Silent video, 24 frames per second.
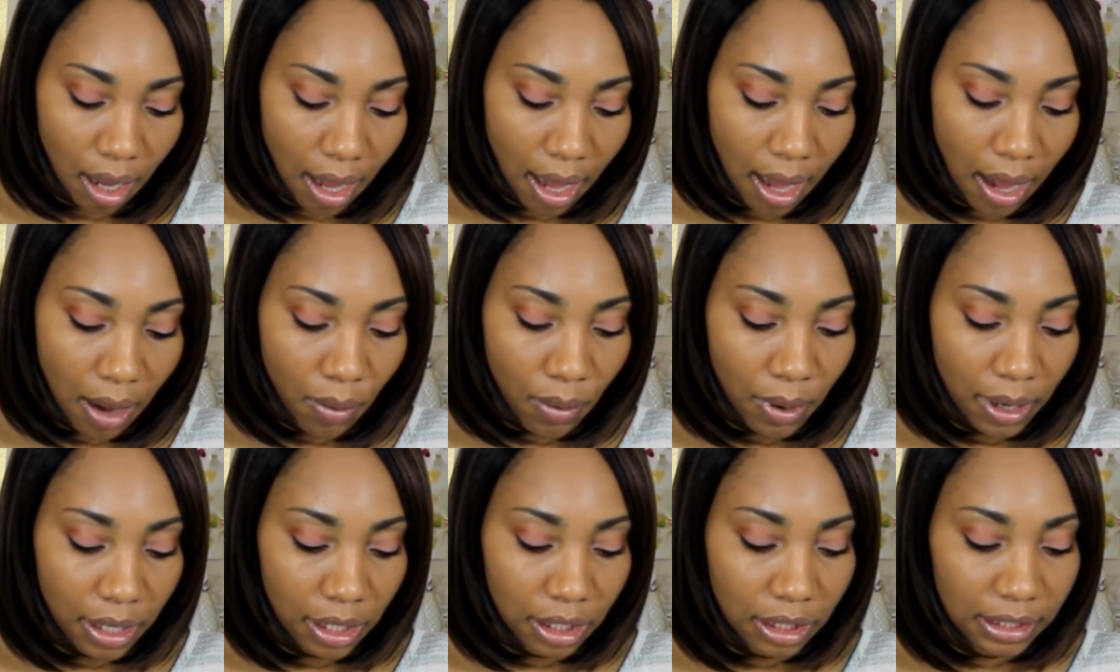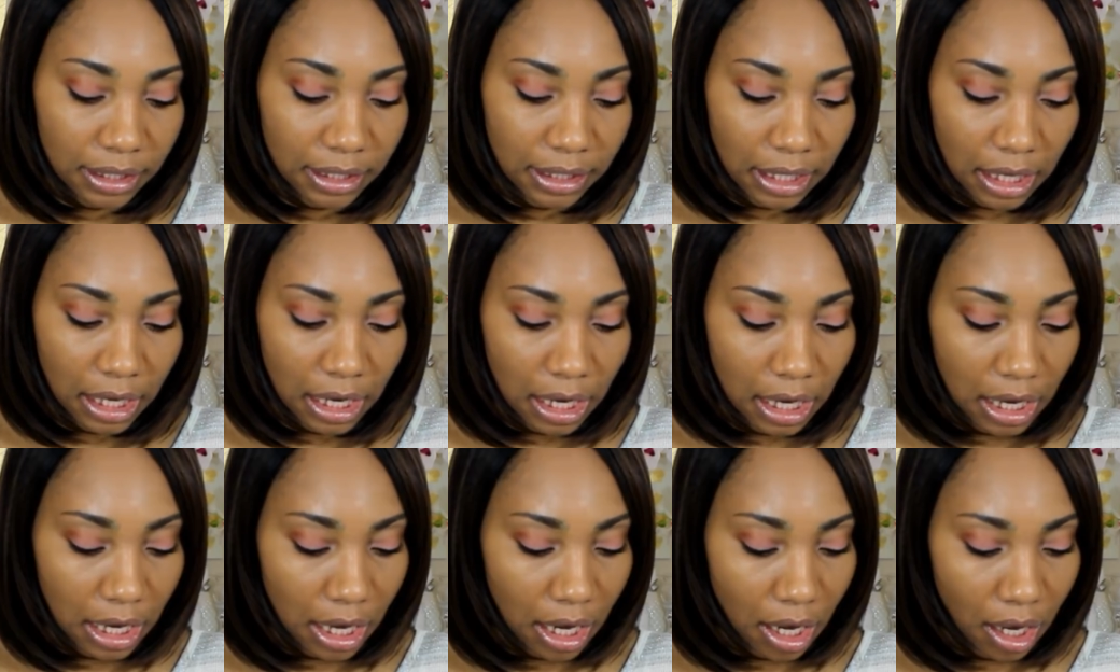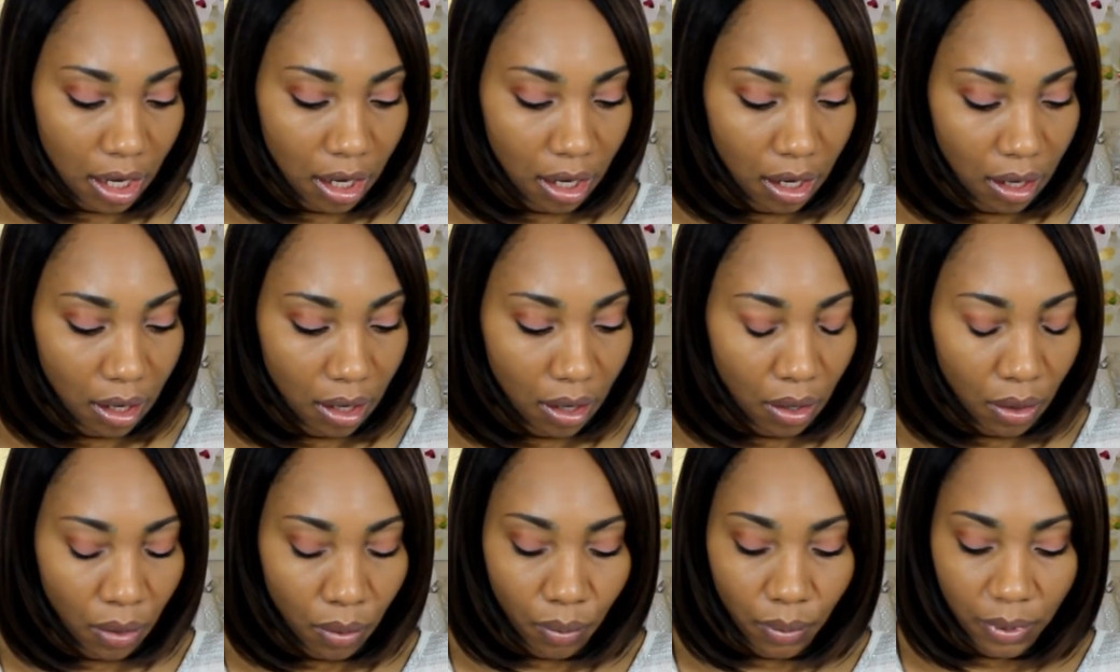I want to see
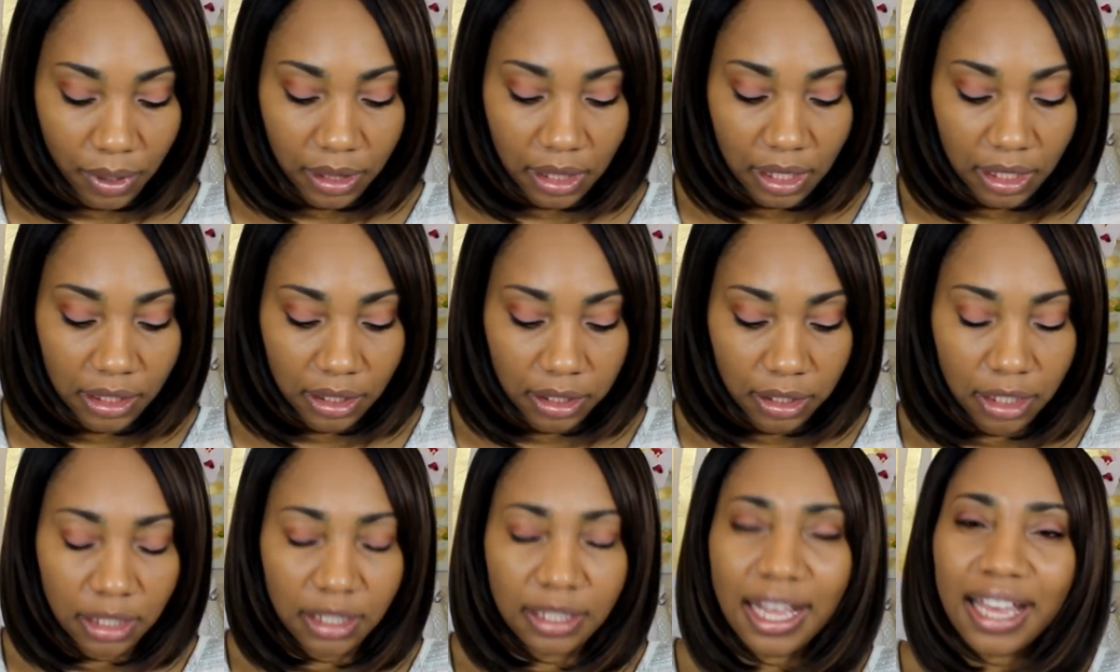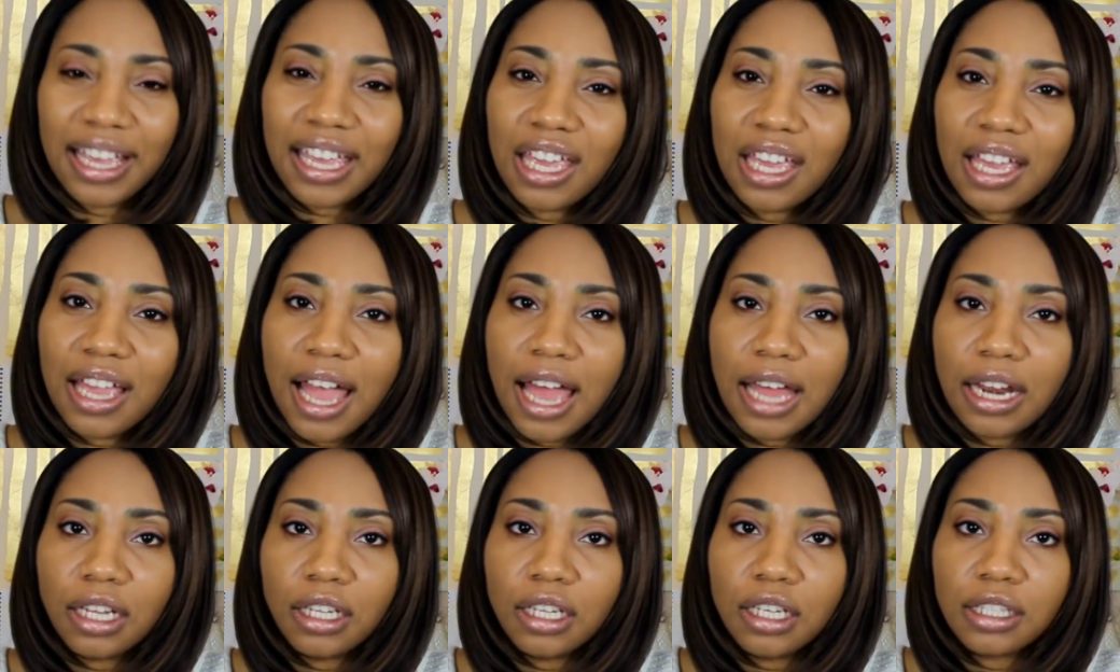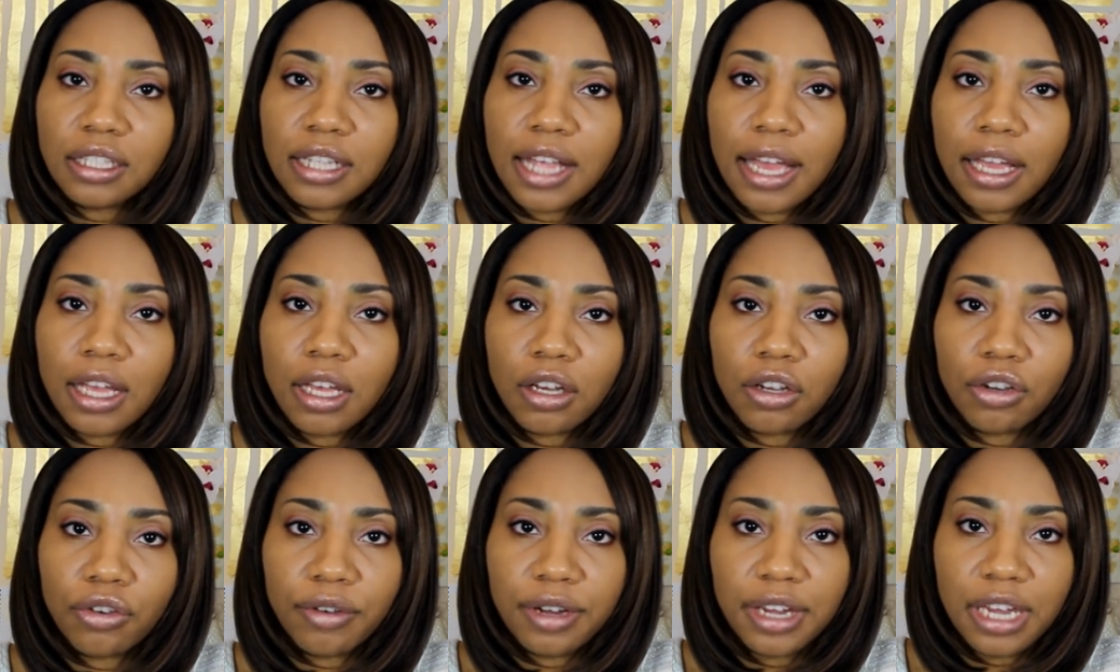what this looks like. It kind of looks like
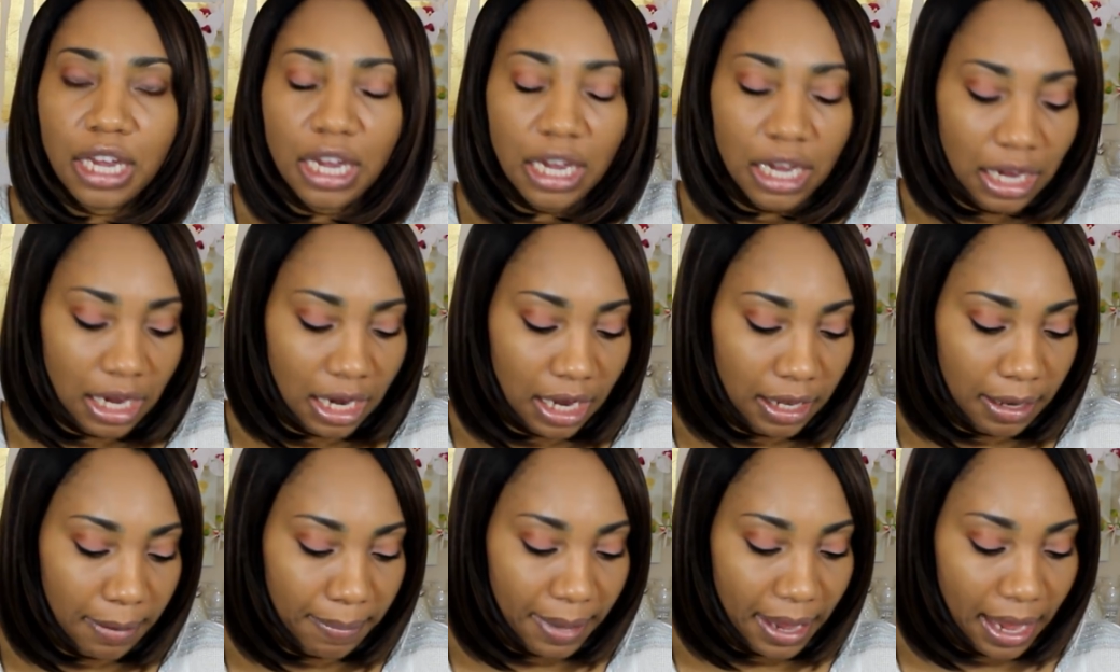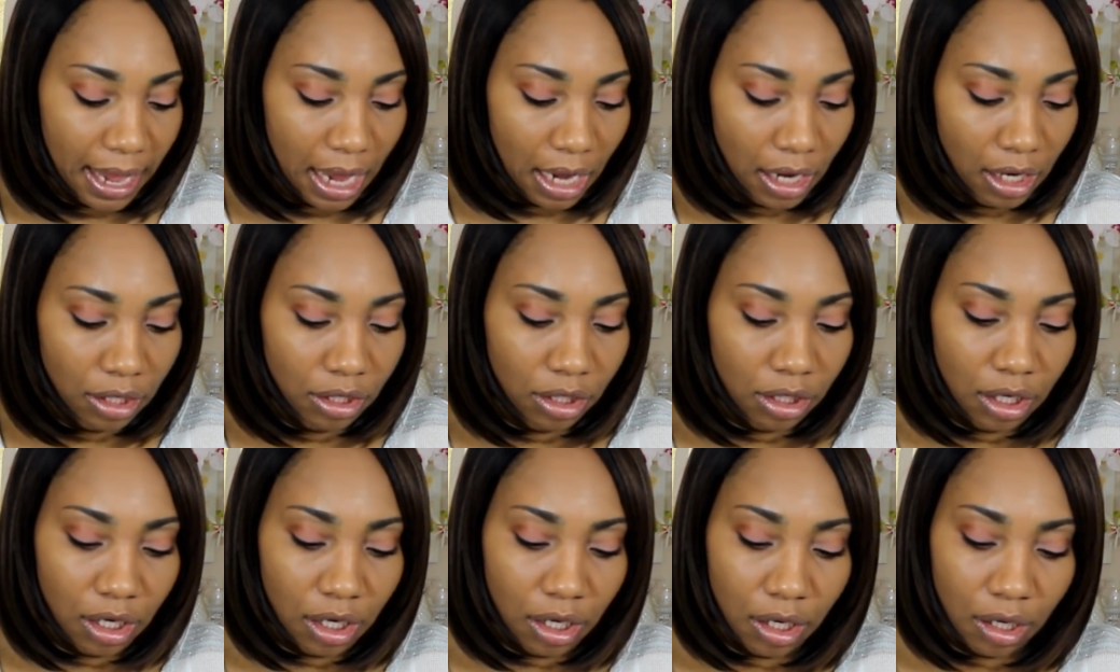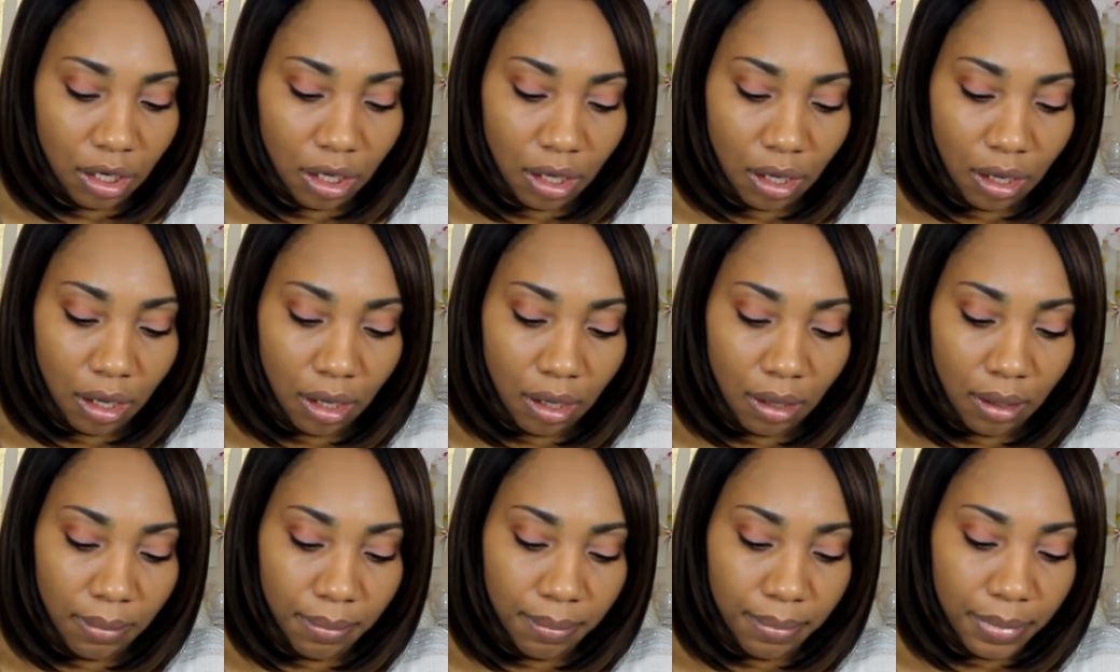a crayon in the packaging,
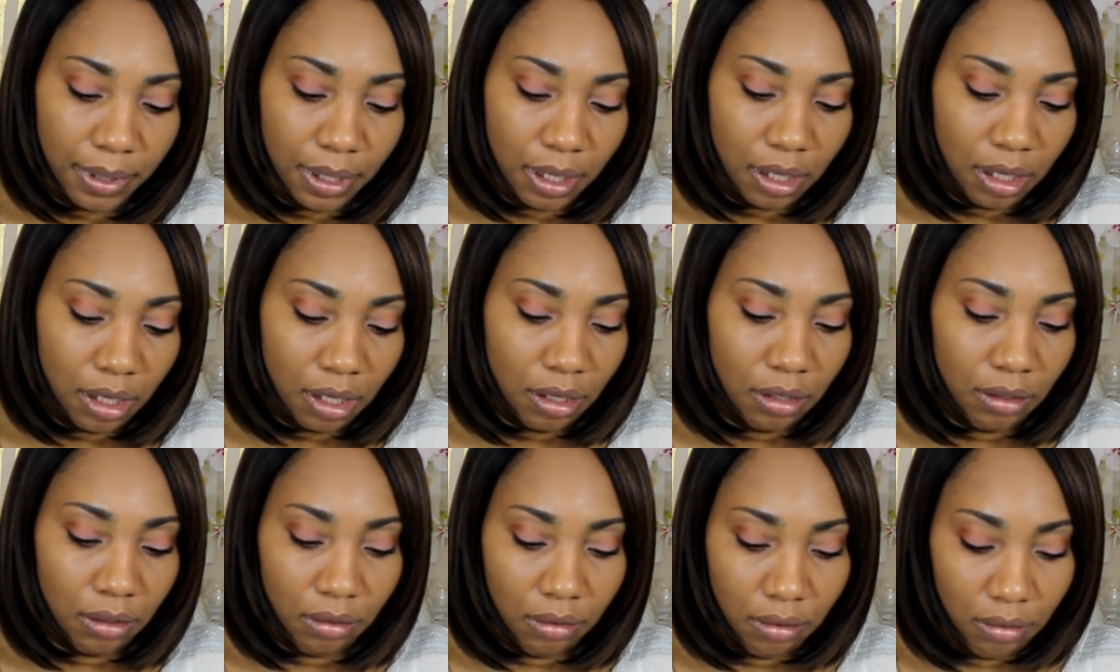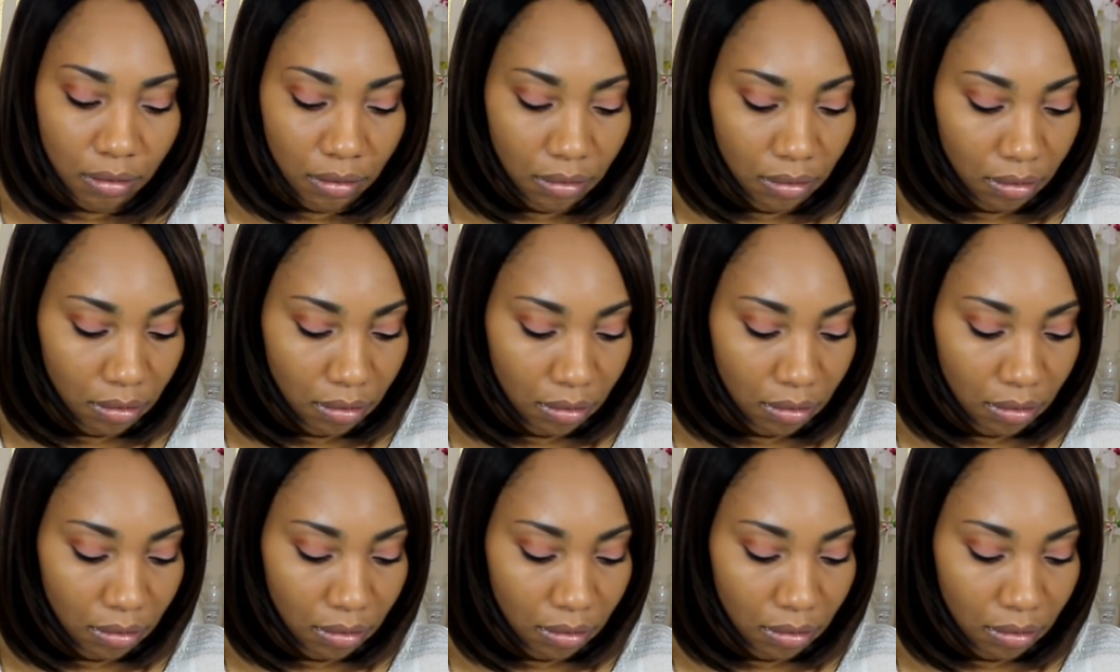but